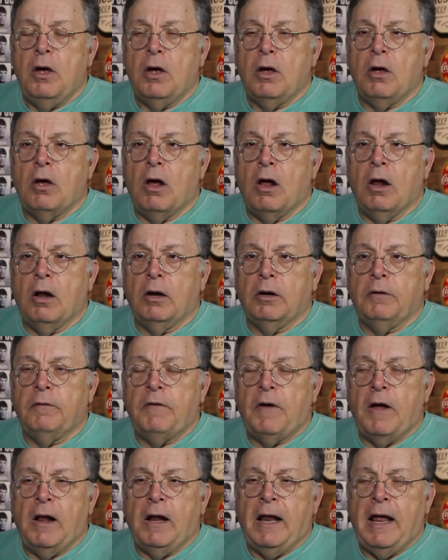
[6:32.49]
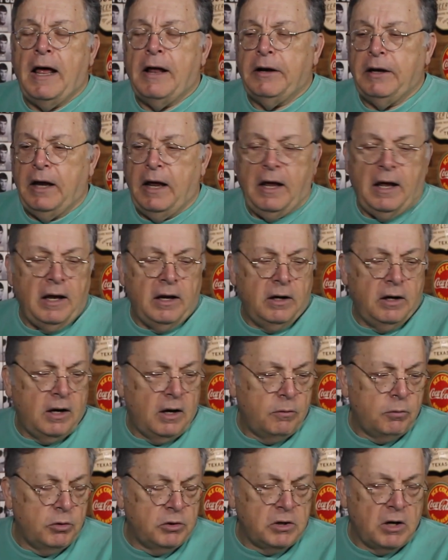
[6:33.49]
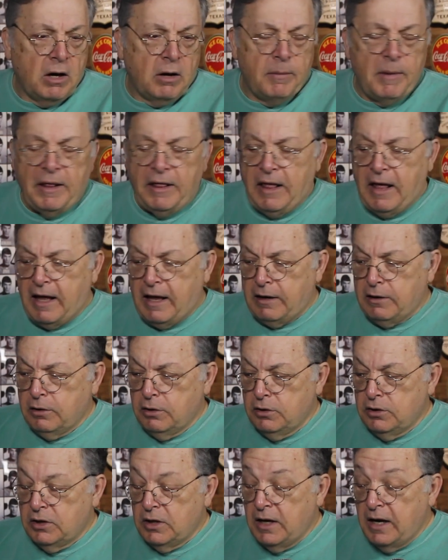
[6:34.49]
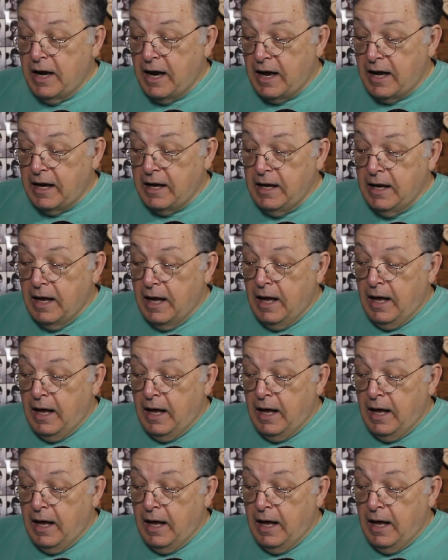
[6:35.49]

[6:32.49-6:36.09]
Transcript: called Fallout, and uh, we'll talk about that today.